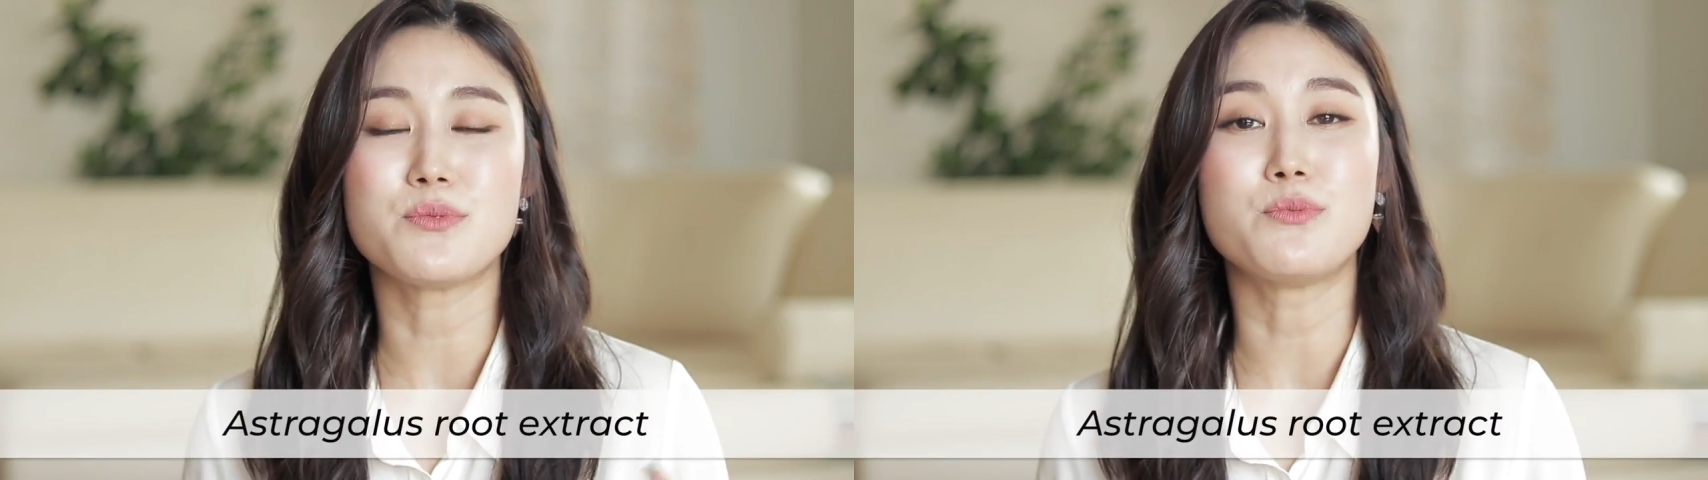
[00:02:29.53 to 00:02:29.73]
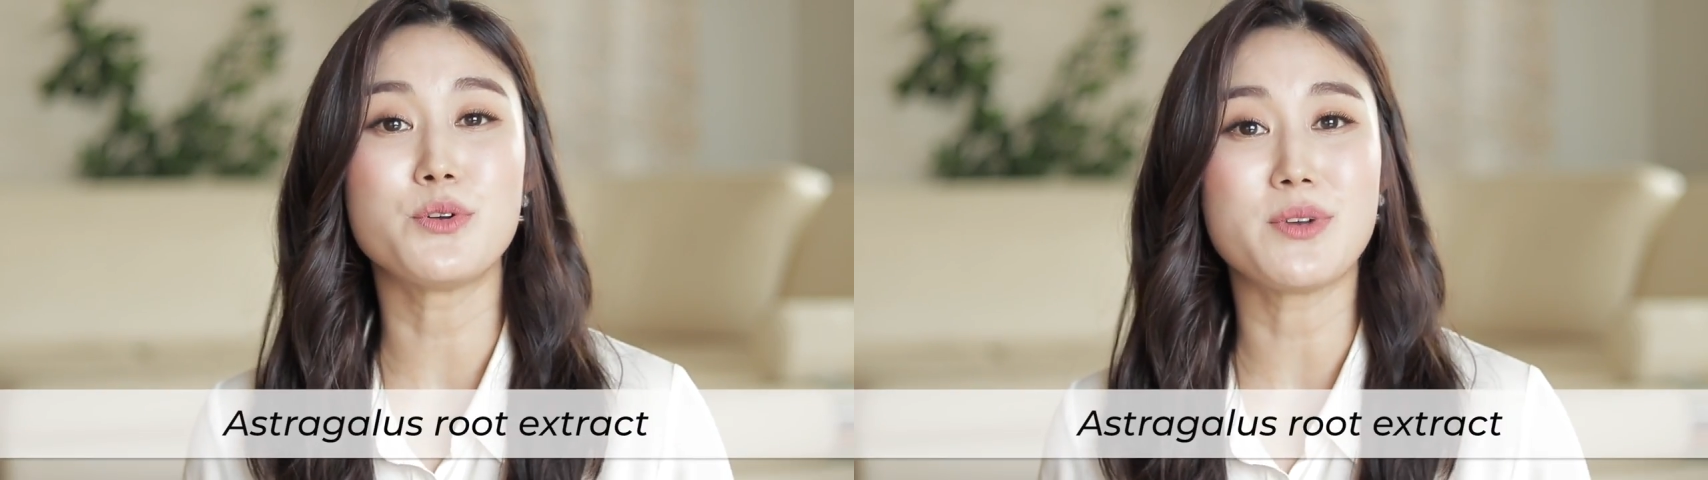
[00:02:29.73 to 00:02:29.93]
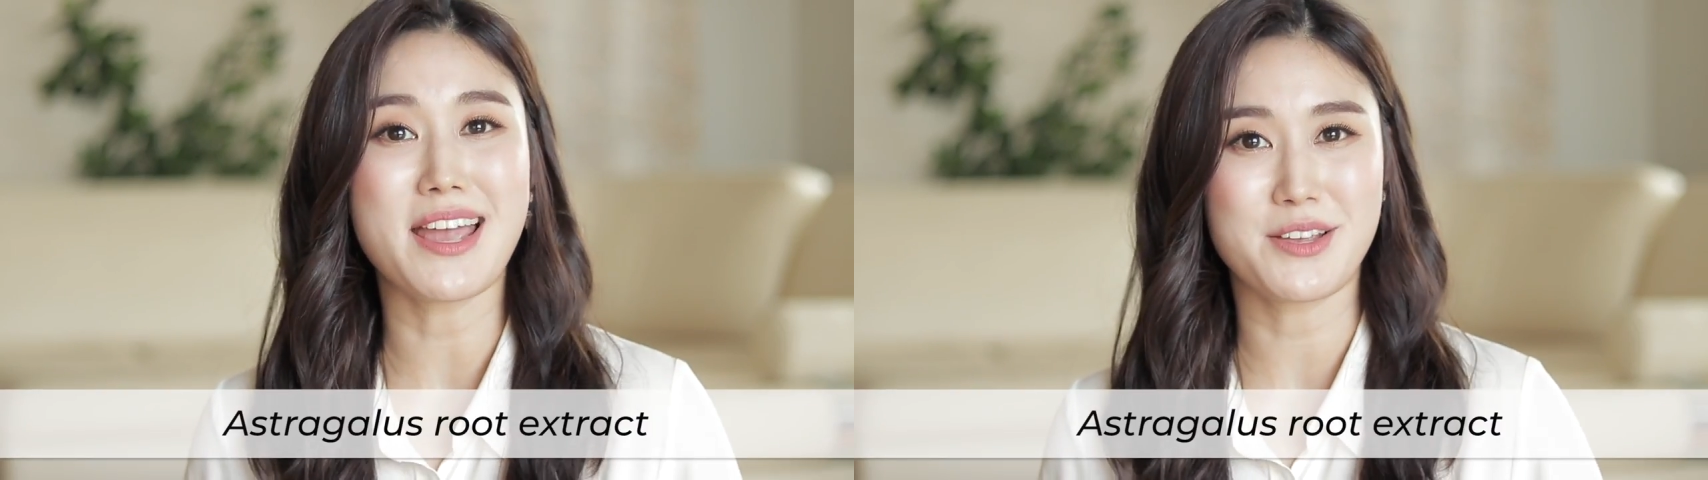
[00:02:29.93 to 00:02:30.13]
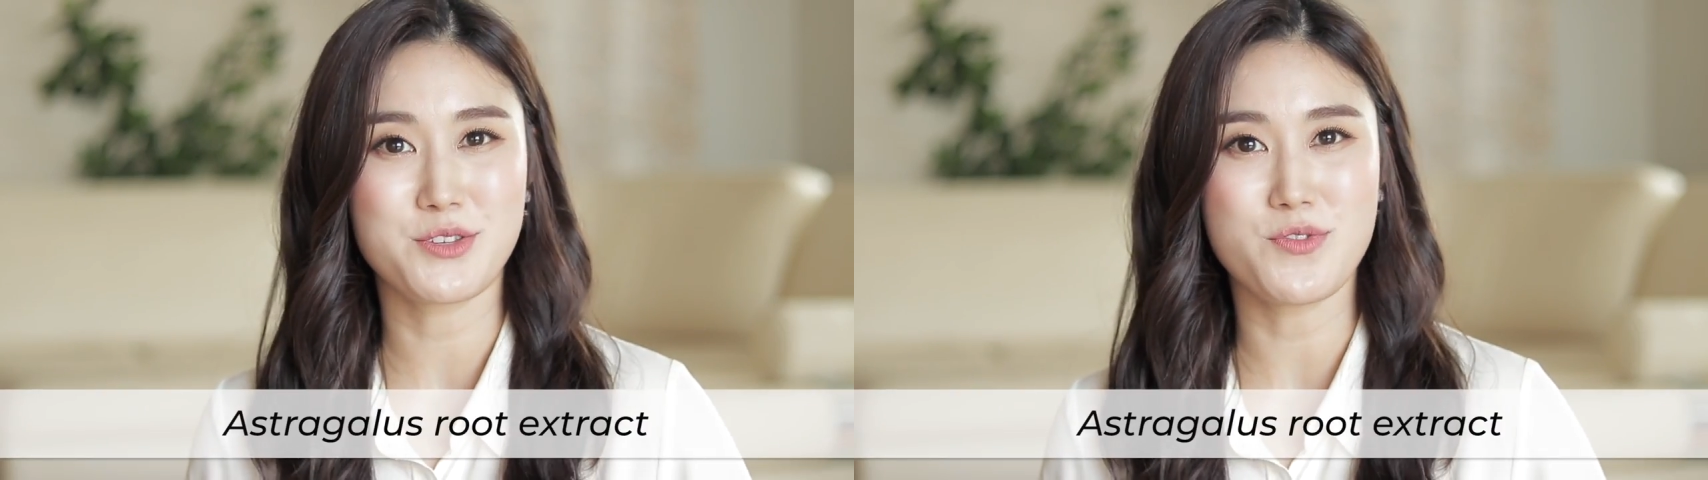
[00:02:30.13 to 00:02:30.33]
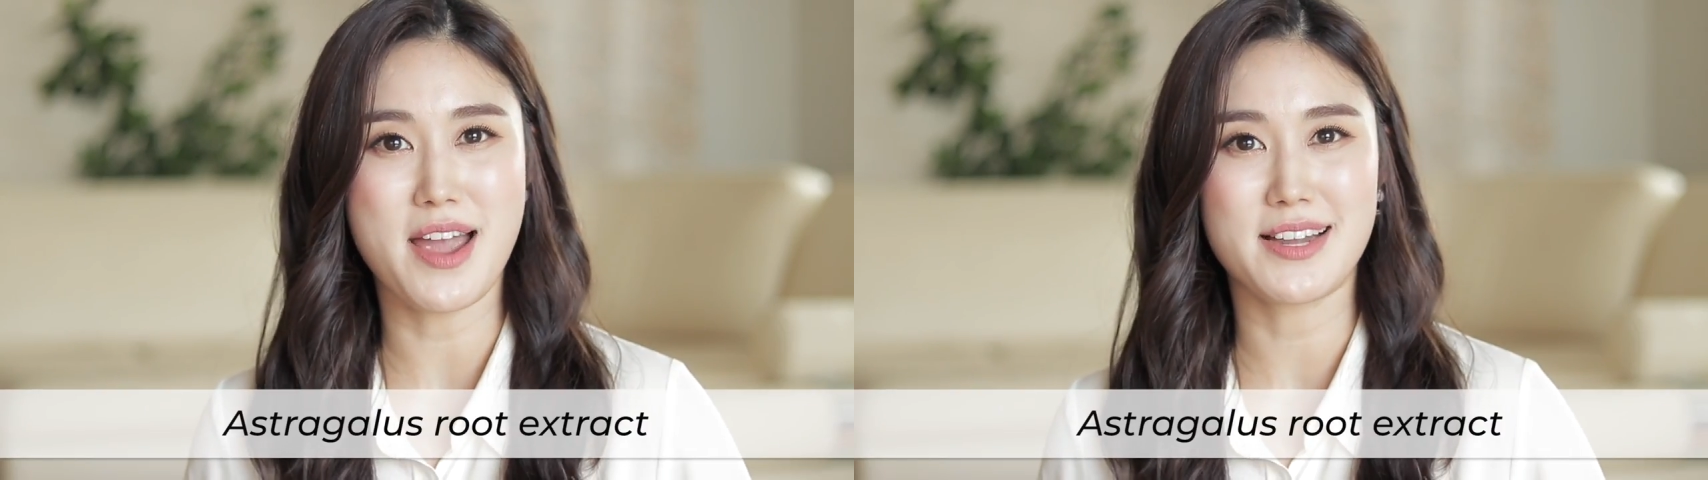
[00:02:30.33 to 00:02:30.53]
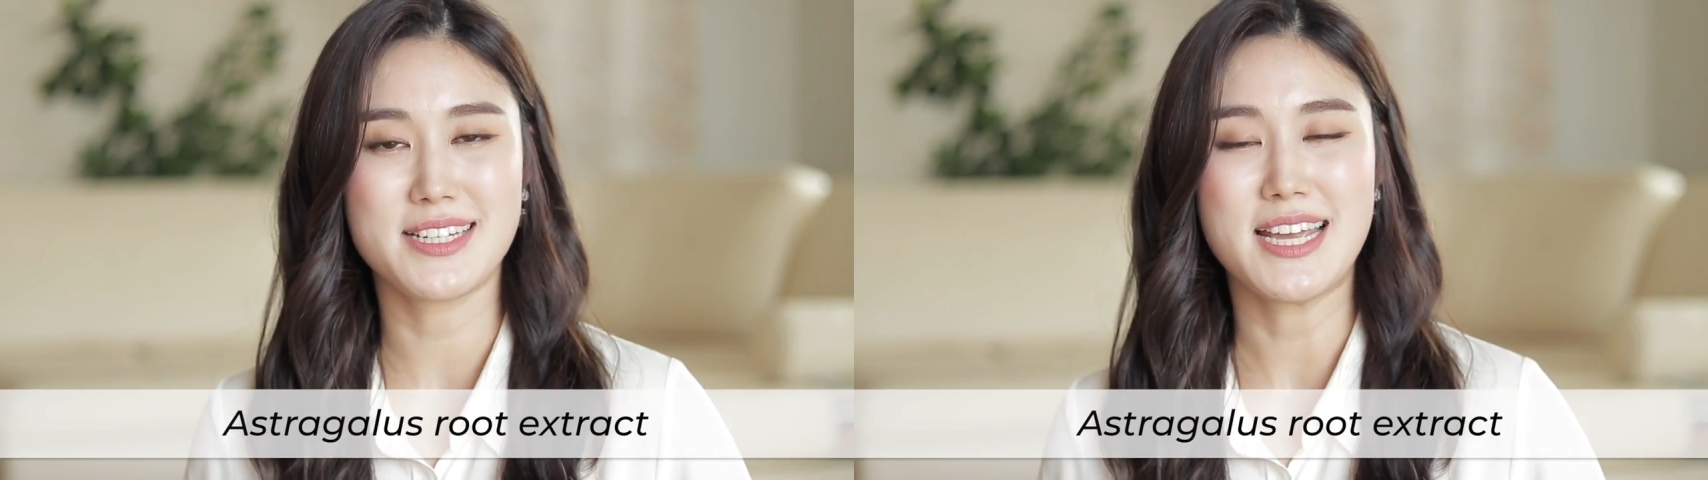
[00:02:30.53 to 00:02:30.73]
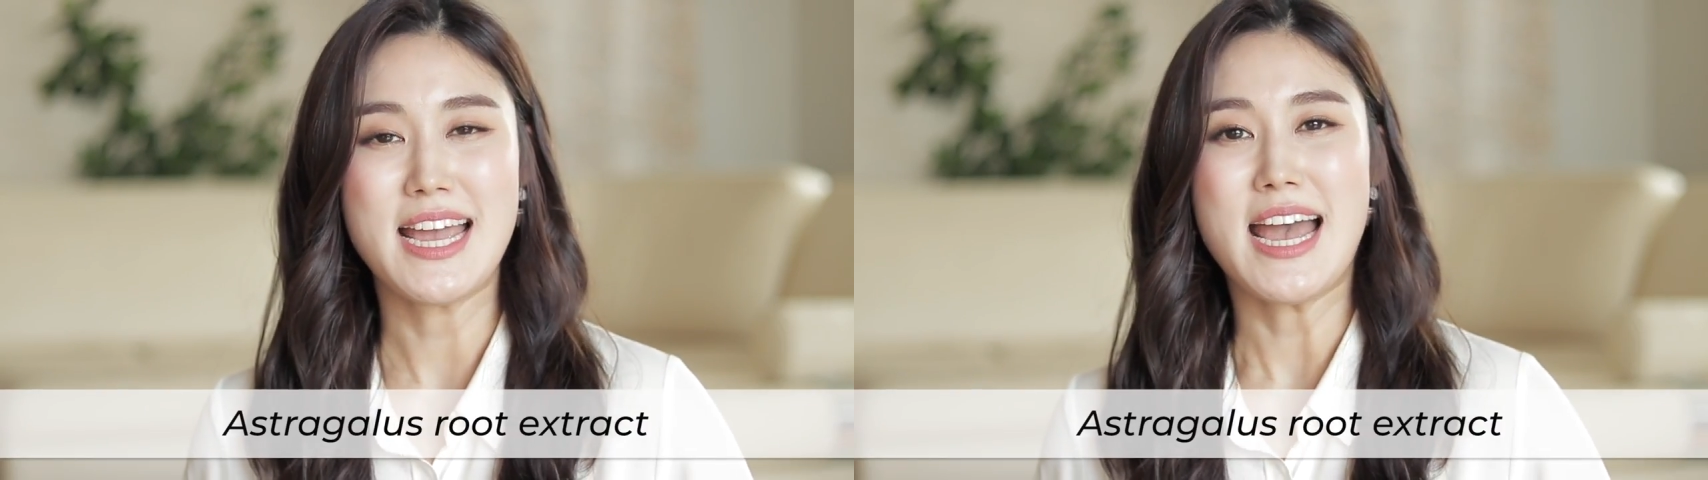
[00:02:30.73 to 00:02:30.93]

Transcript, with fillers: root extract.